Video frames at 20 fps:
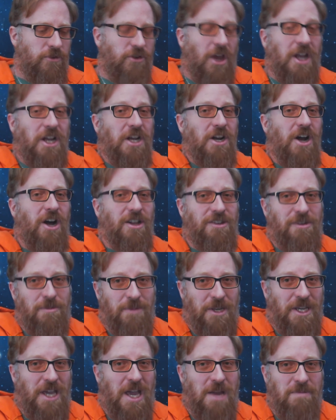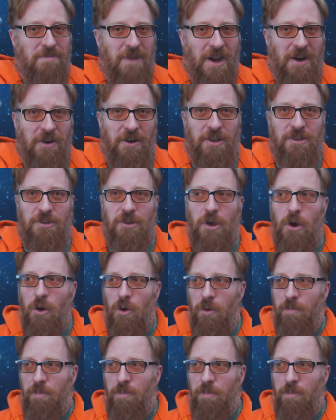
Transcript: psychonauts that became parents